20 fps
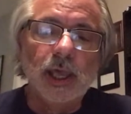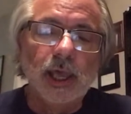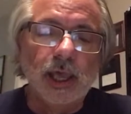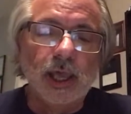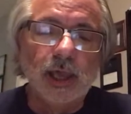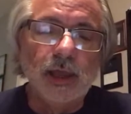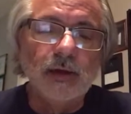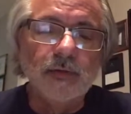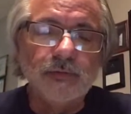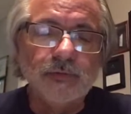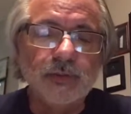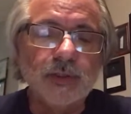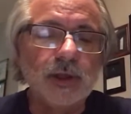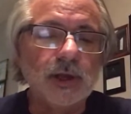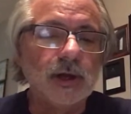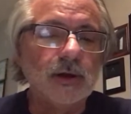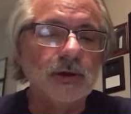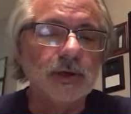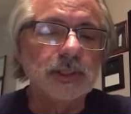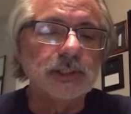if
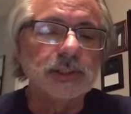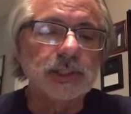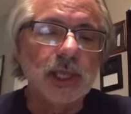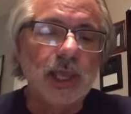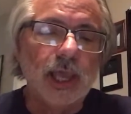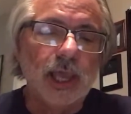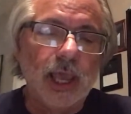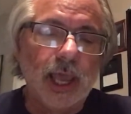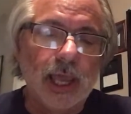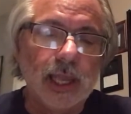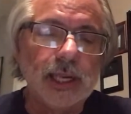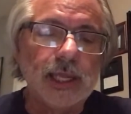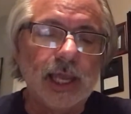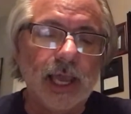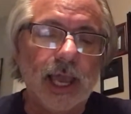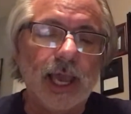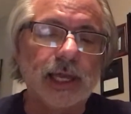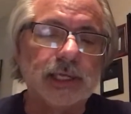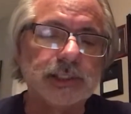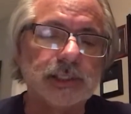there is any
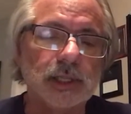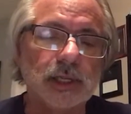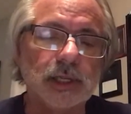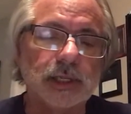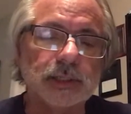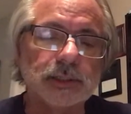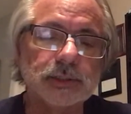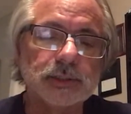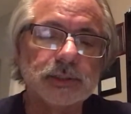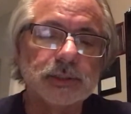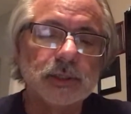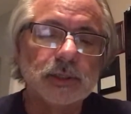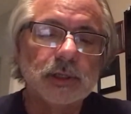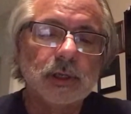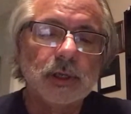excellence,